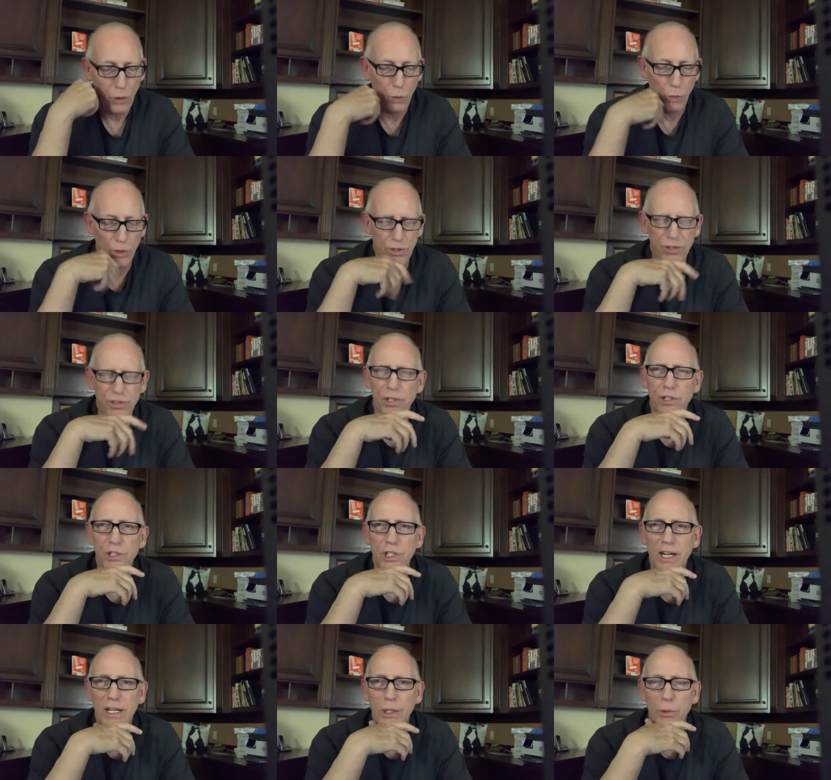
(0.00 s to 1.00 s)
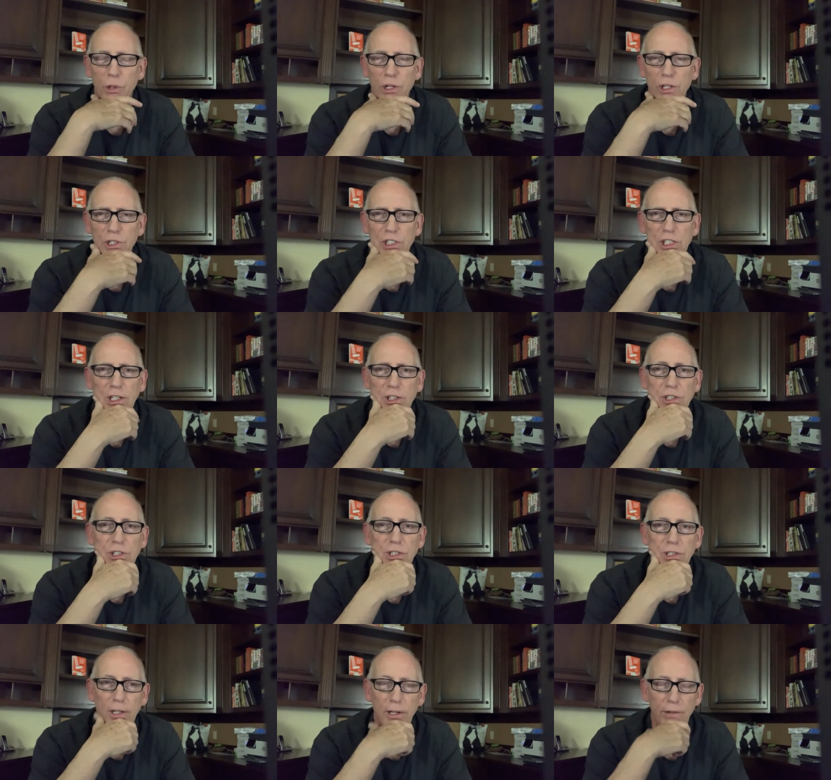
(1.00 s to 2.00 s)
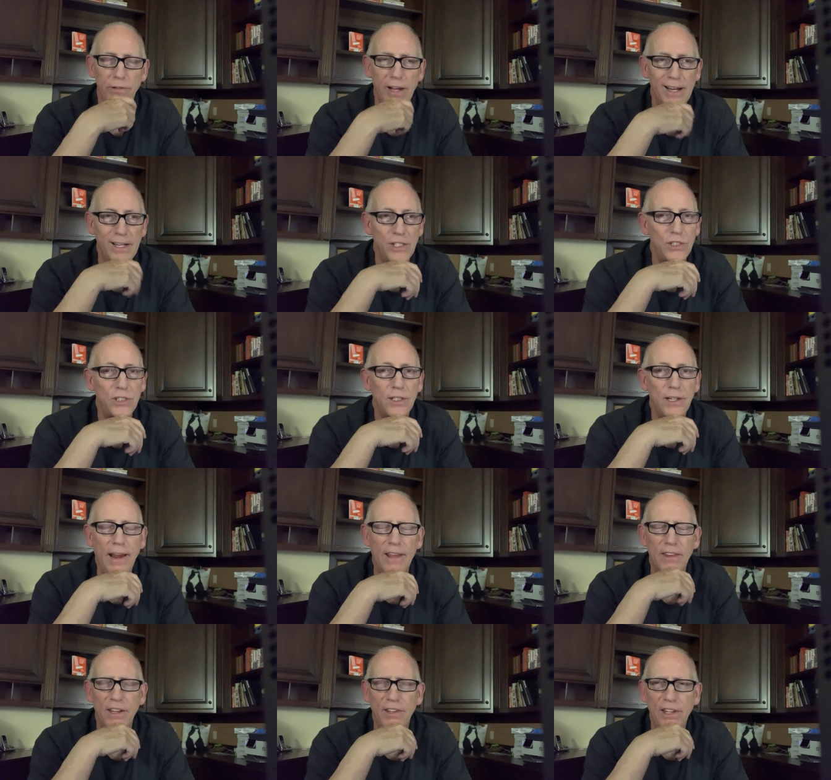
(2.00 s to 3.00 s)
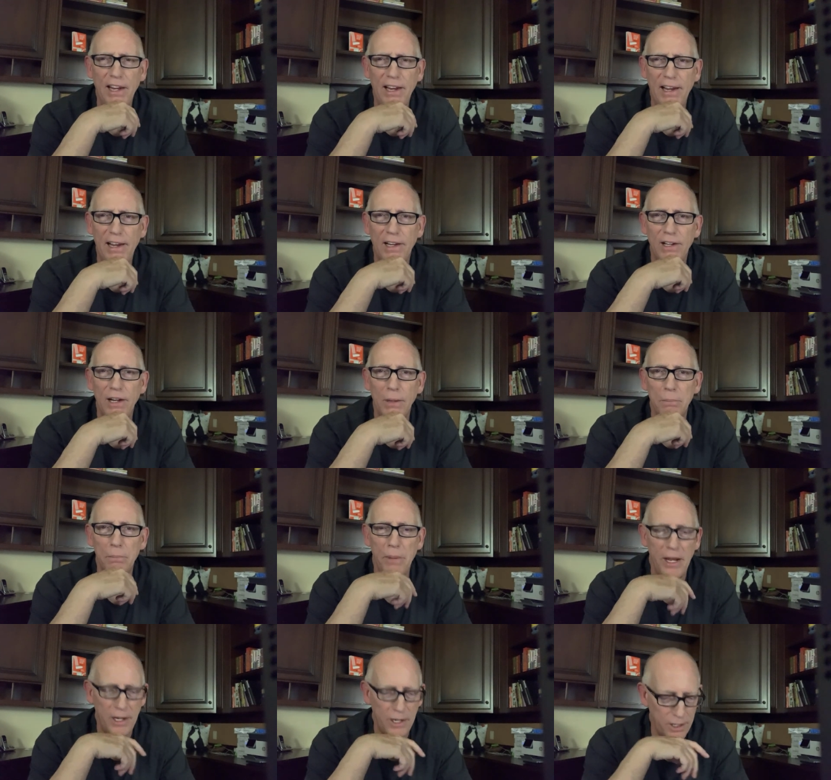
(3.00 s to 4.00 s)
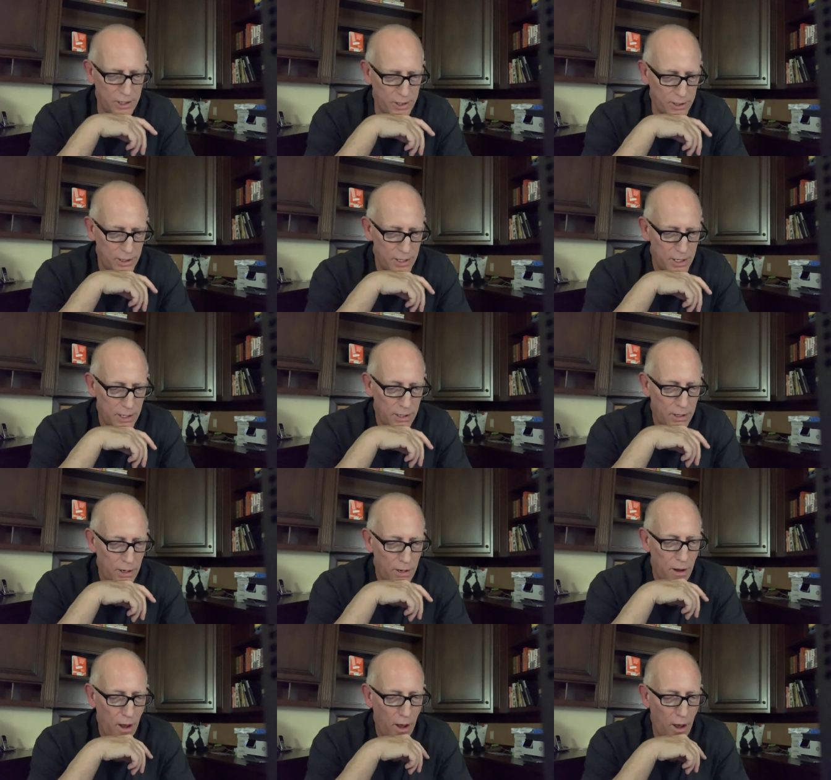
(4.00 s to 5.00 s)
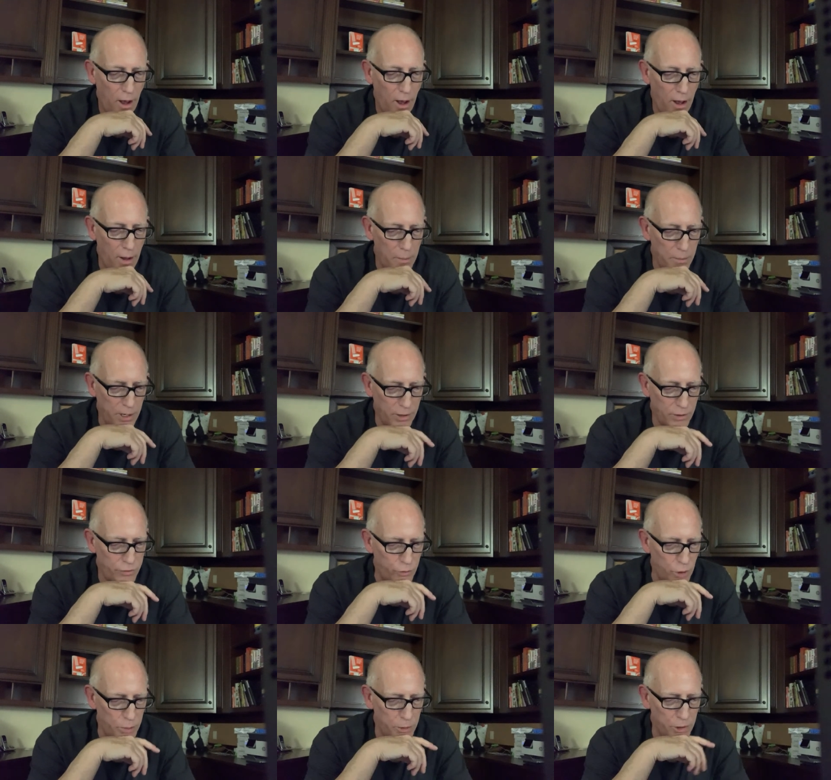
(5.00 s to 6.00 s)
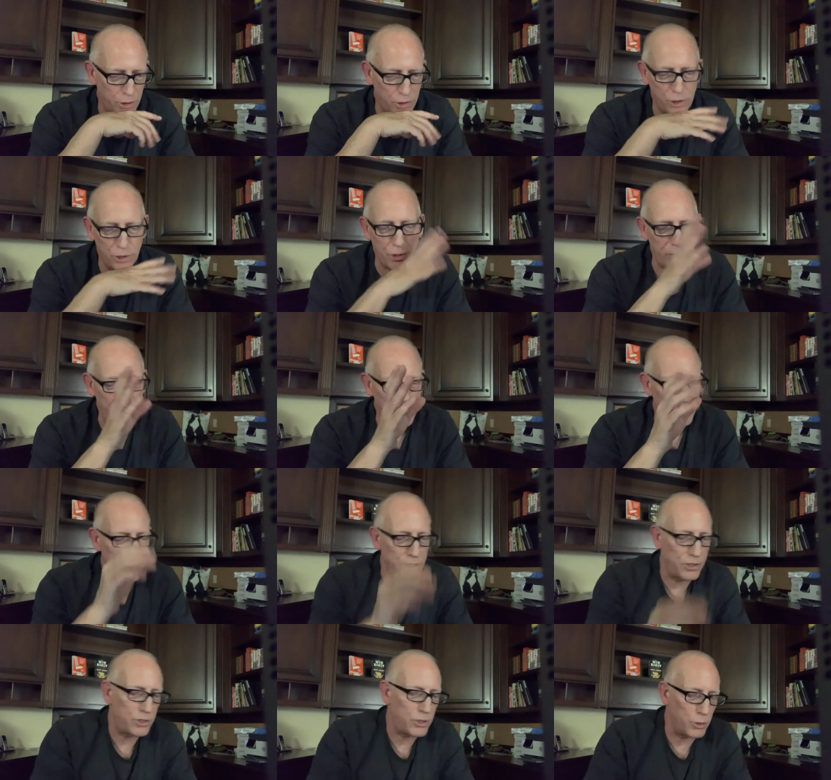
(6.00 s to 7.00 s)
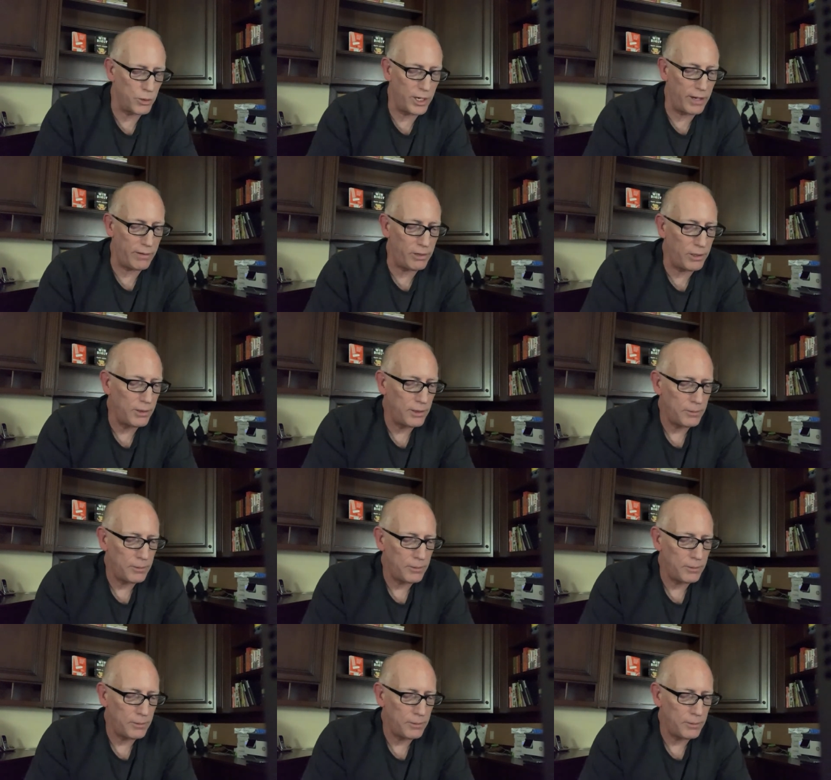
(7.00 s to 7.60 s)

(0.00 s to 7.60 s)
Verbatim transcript: with the January 6 events, and that they had embedded um, informers or agents or whatever.